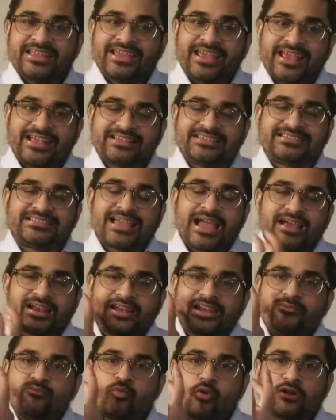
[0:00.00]

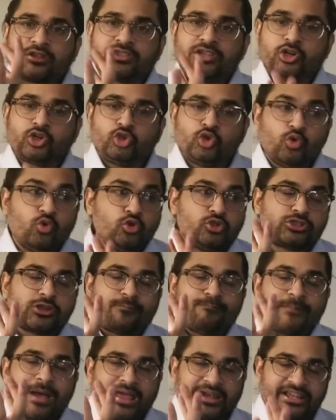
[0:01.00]
exactly what the tools
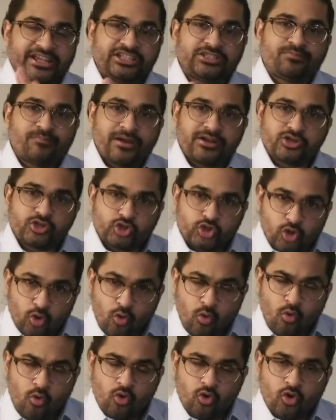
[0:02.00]
of management
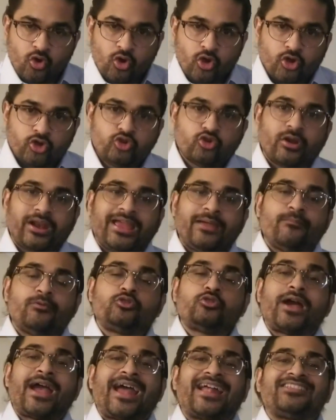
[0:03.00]
do, you're able
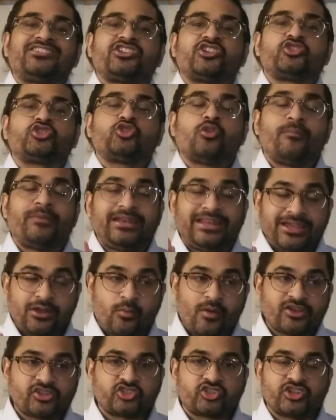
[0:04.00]
to answer so many
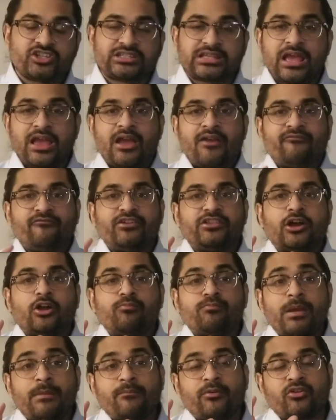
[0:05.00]
questions
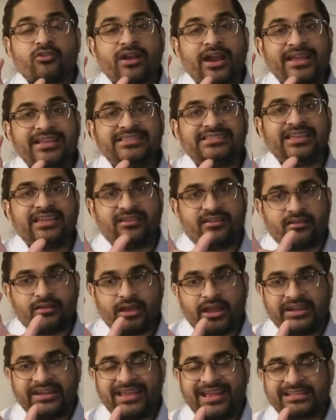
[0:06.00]
without memorizing
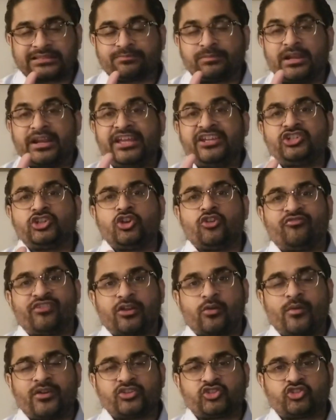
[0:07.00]
any explanation of
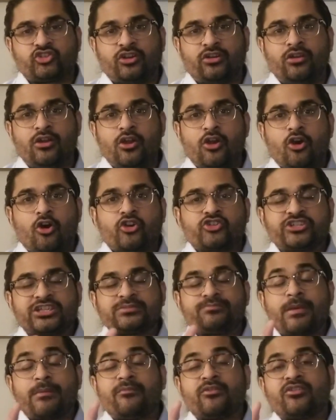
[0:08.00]
a question or
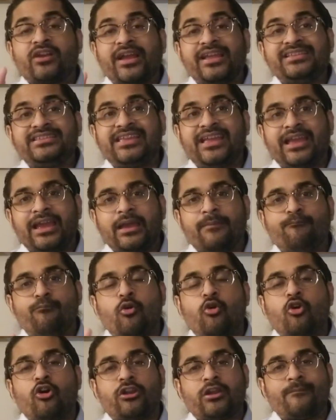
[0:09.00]
just memorizing a
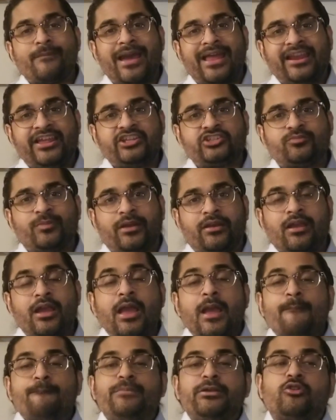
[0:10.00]
book on a management,
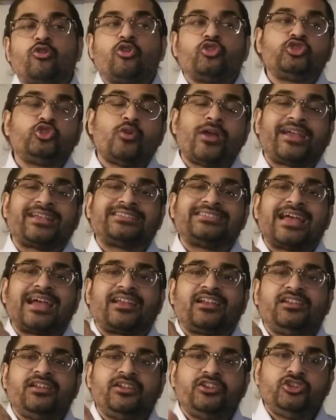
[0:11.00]
because you
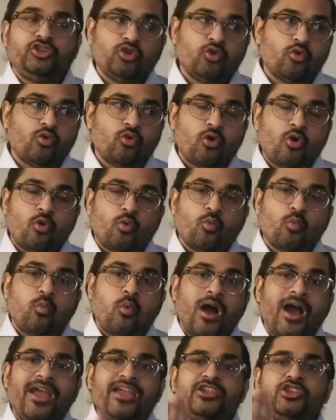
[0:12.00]
exactly knew
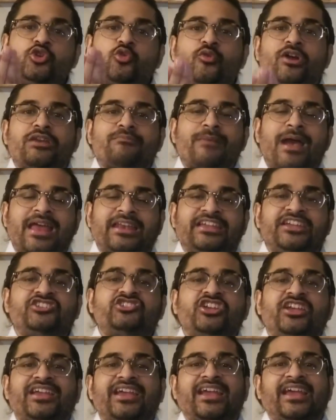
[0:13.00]
why you were
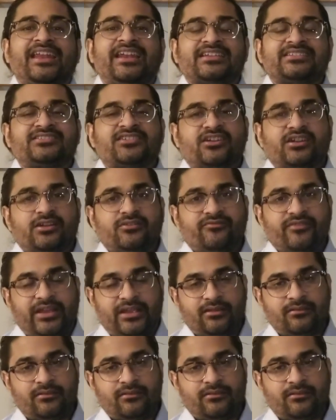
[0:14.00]
managing in a certain way.